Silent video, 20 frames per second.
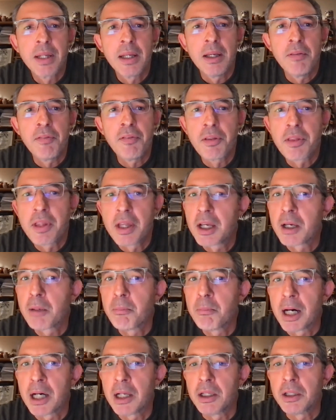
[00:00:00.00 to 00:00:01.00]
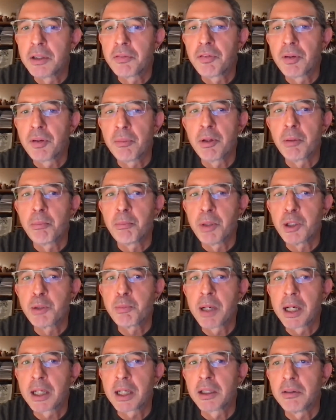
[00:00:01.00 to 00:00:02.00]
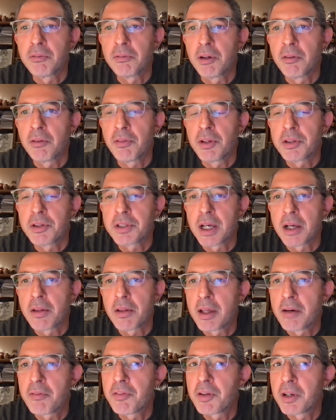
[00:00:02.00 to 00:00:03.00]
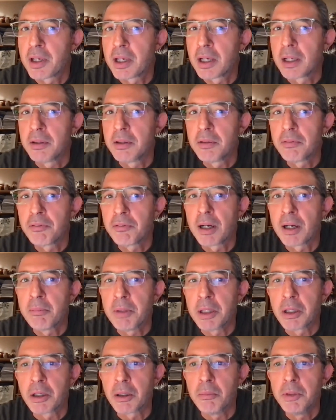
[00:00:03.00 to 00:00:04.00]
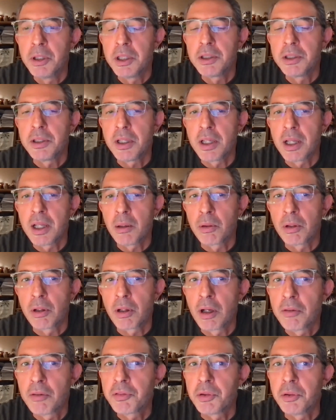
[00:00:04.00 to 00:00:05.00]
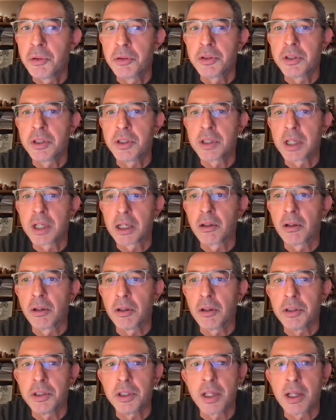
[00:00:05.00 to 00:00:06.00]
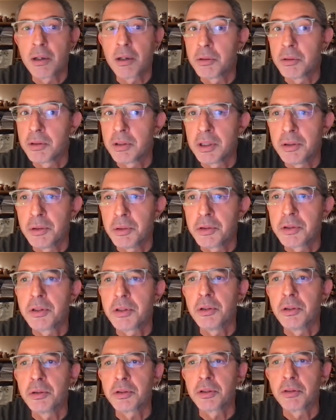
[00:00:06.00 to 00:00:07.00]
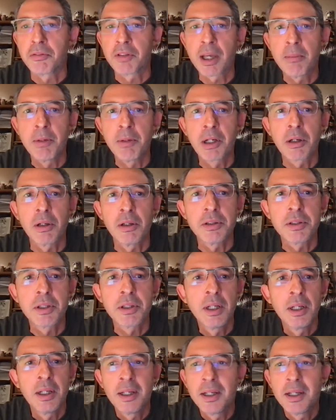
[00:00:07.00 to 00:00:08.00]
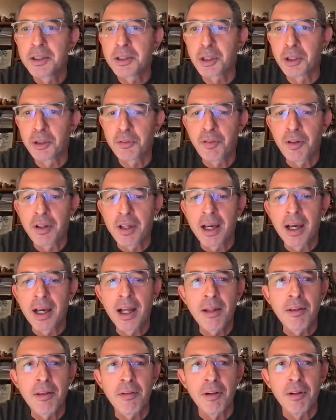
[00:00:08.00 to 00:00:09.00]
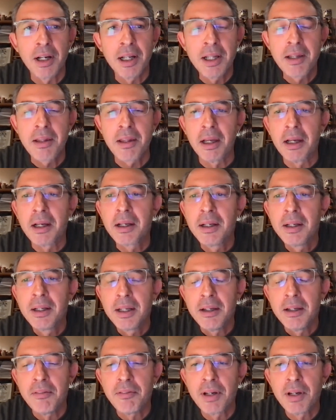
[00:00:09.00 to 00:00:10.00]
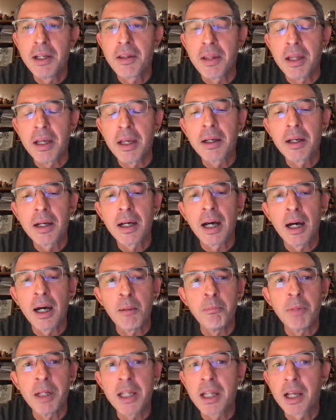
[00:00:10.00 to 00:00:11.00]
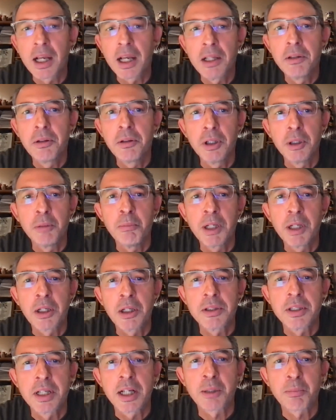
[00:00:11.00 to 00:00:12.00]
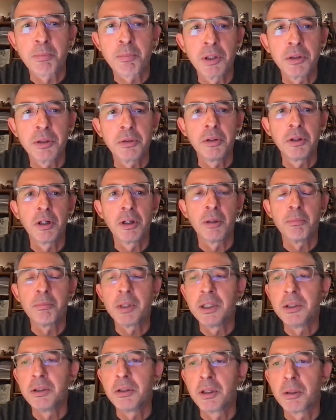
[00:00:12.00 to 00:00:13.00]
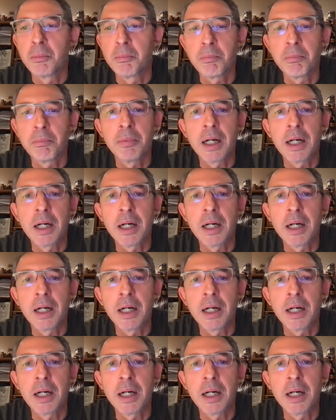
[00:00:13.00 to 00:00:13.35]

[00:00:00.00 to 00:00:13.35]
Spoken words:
if you think about it from the perspective of the South African farming community, they would love to use this technology. They would reduce the use of chemicals. It's good for the health or anything, if anything, but they can't do it because they export to Europe, and Europe